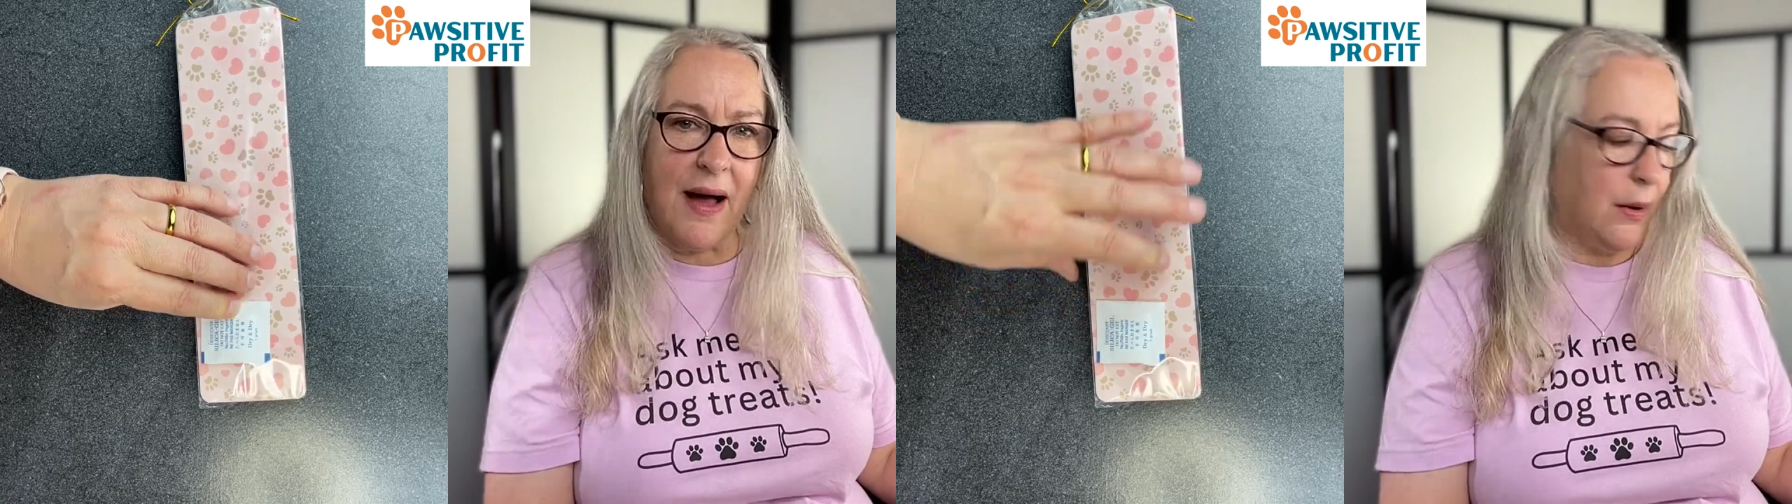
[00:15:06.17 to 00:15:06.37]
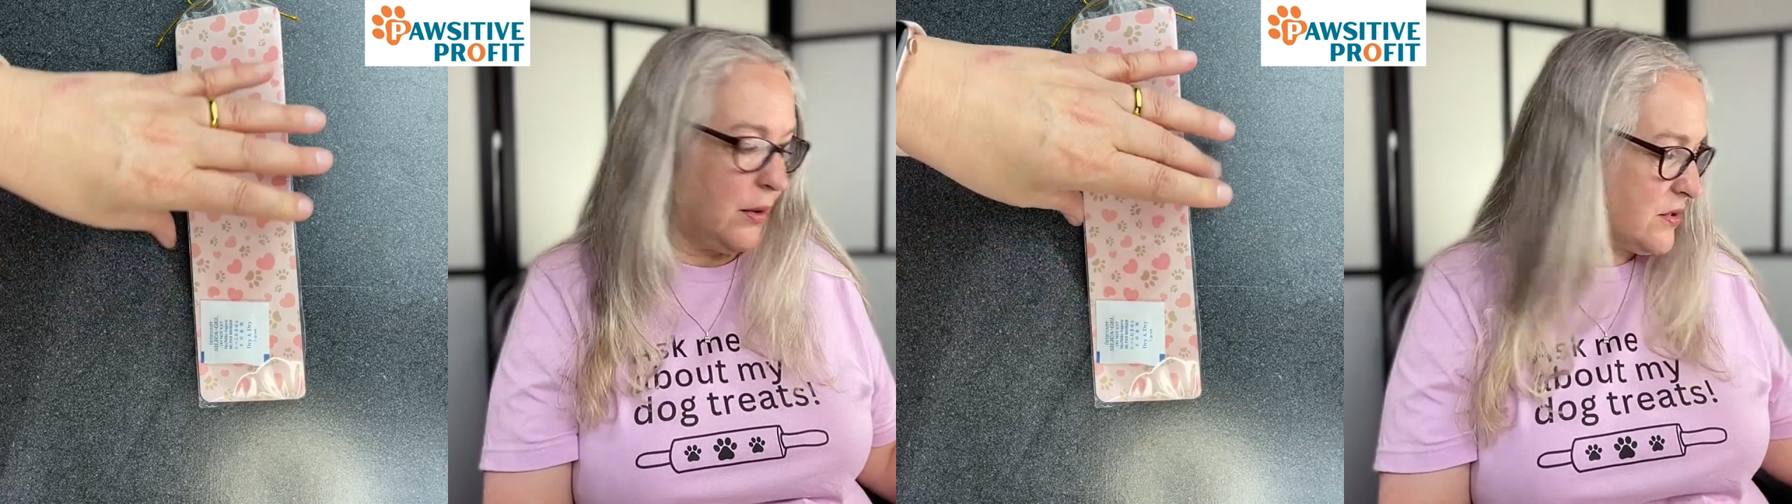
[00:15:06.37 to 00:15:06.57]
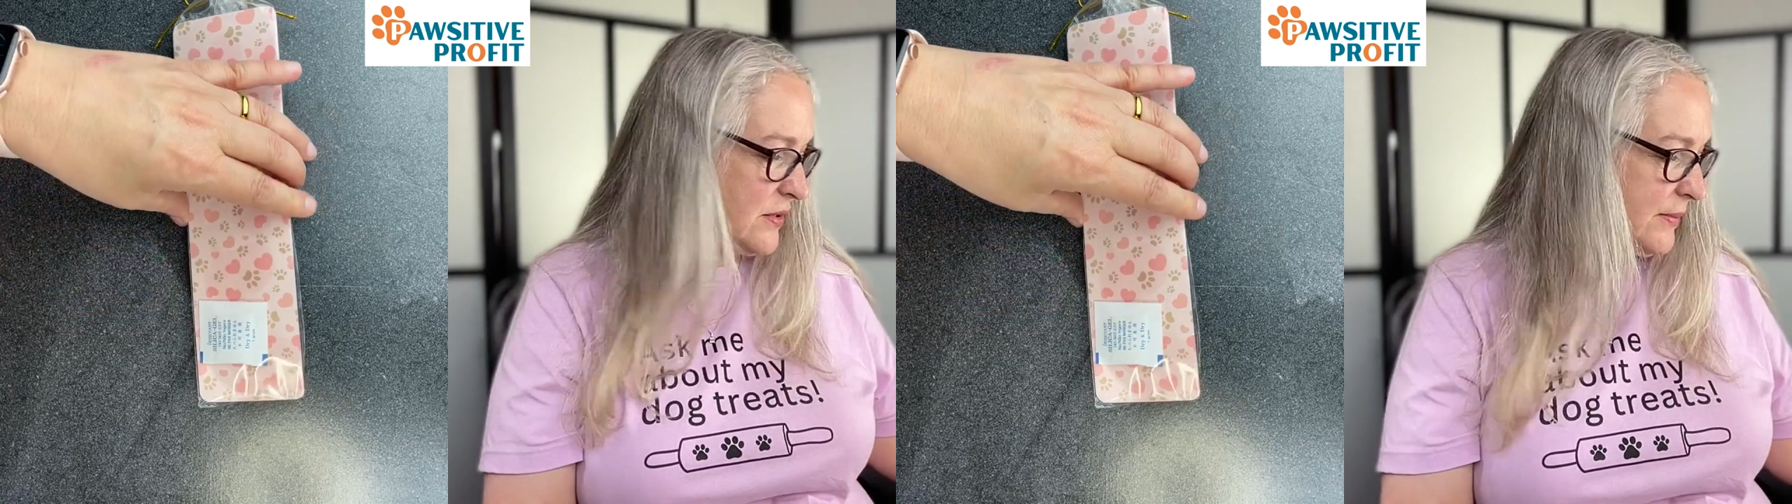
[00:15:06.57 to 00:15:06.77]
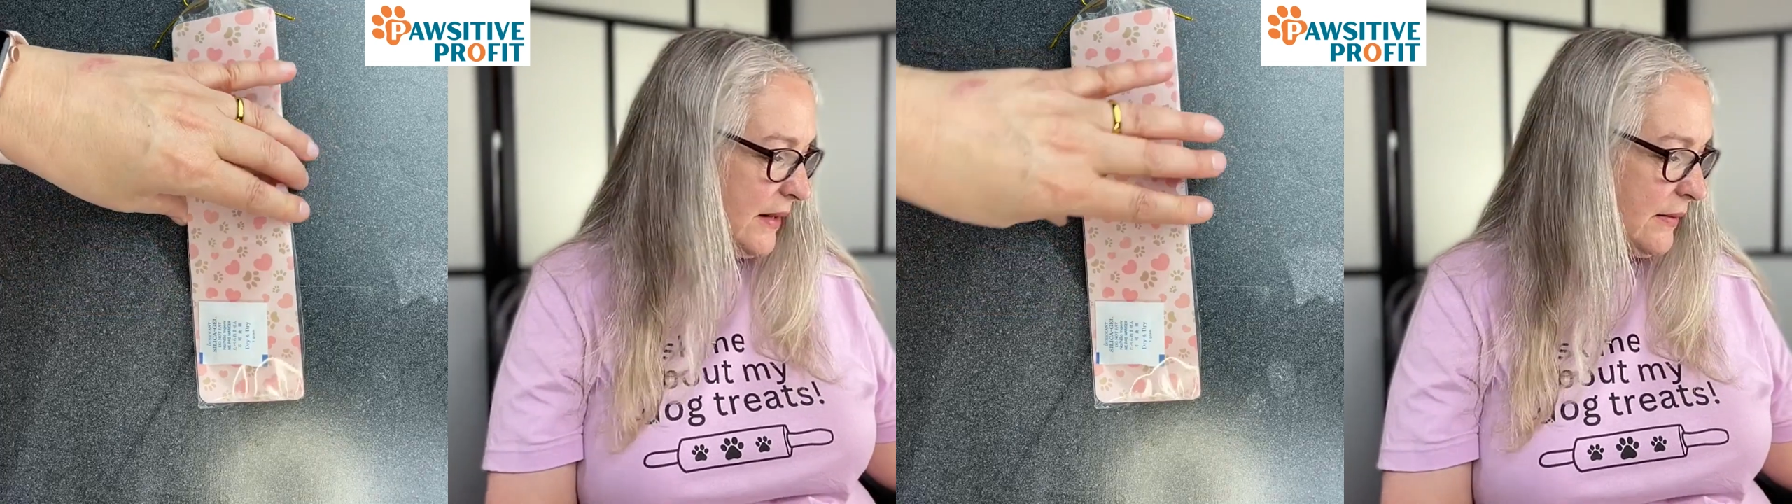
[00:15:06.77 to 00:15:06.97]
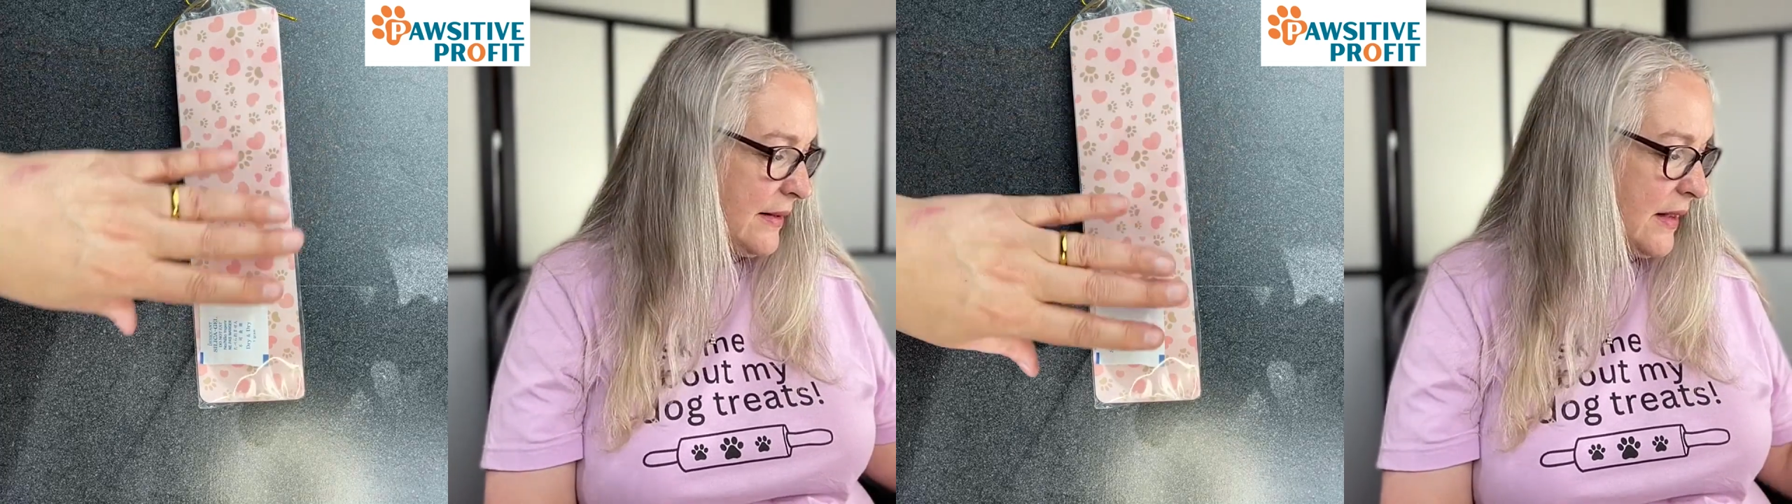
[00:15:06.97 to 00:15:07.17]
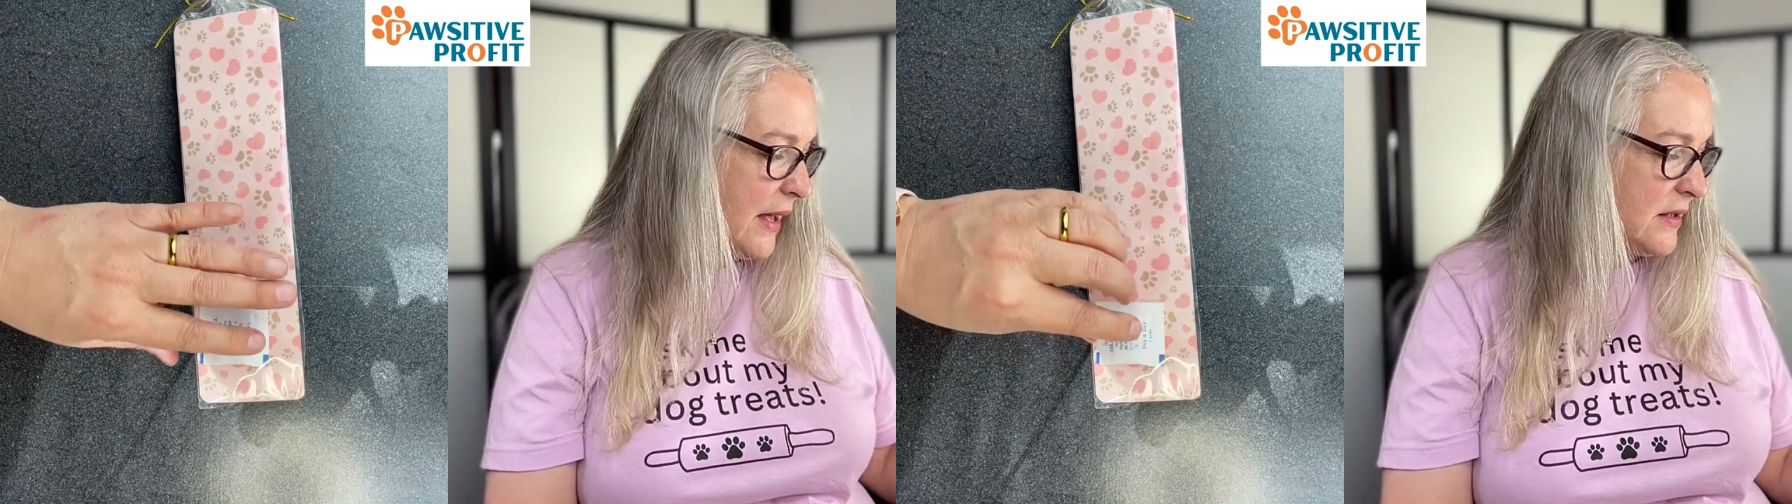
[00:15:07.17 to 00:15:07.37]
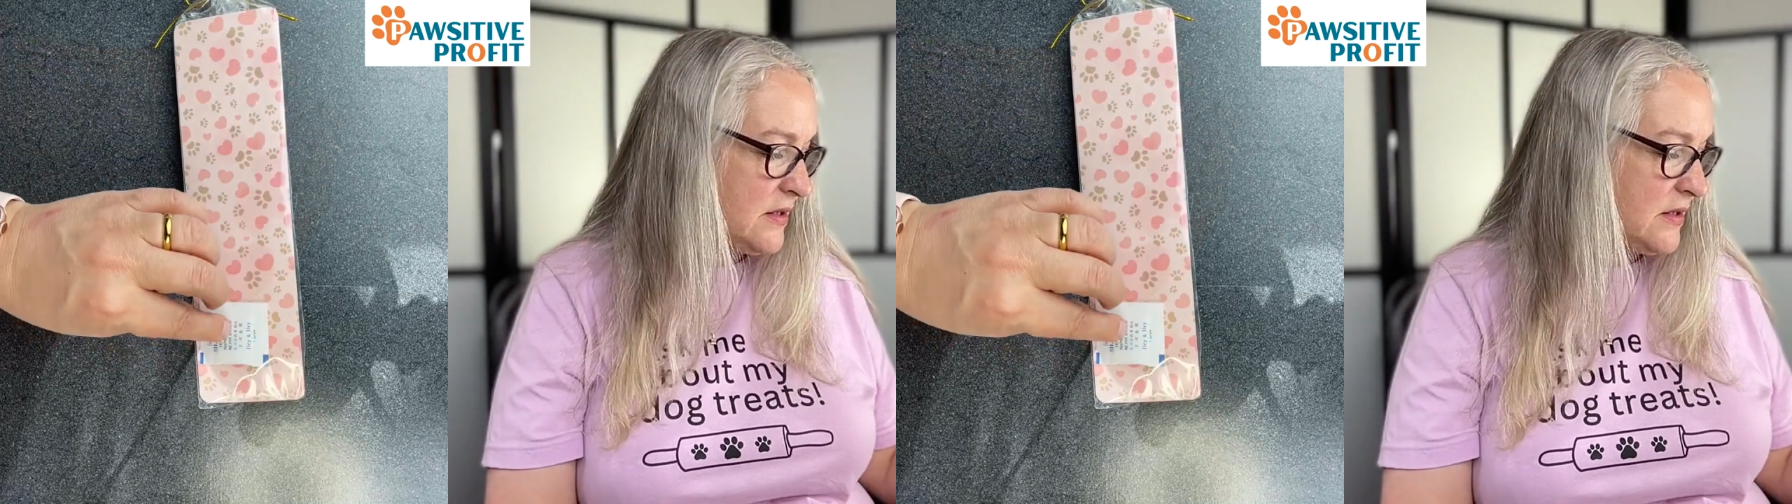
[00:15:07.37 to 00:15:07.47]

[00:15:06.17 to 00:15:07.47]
out or something like that.